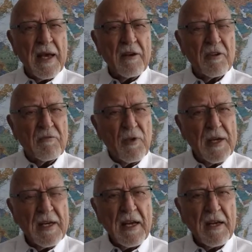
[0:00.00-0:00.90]
just read
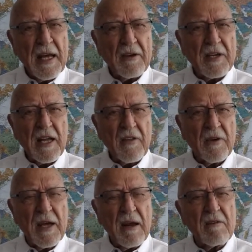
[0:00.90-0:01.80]
it out loud
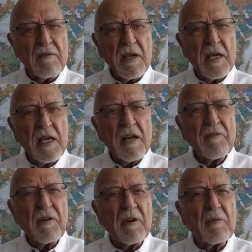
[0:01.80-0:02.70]
together and see
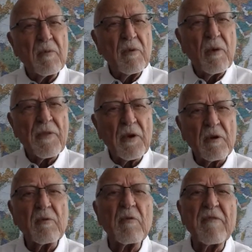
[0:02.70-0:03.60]
what the
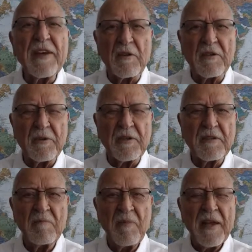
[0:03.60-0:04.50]
Lord will reveal to
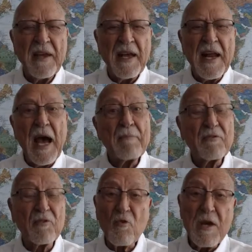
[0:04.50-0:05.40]
us. And I'm
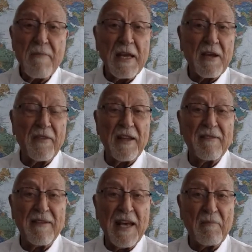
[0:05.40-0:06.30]
screaming on the
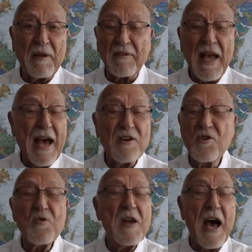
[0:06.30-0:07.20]
inside because I
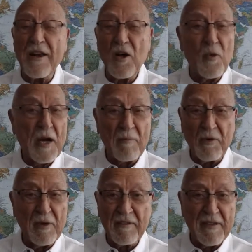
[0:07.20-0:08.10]
do not know what I'm
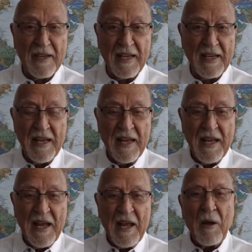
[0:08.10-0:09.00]
going to say.
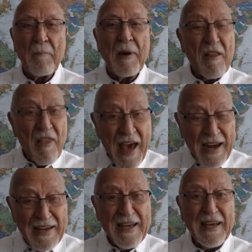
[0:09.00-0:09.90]
But
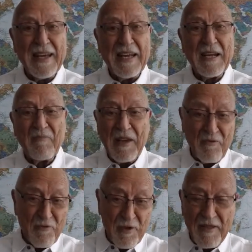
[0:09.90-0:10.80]
that day, in
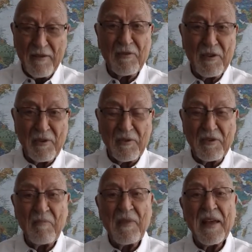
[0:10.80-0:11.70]
front of those
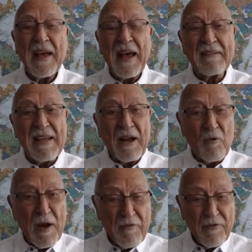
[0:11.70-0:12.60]
students, as I
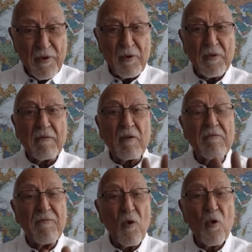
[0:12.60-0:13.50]
read through, there were
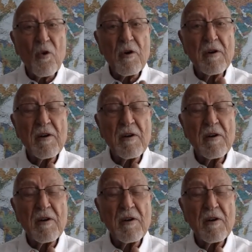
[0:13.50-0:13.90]
4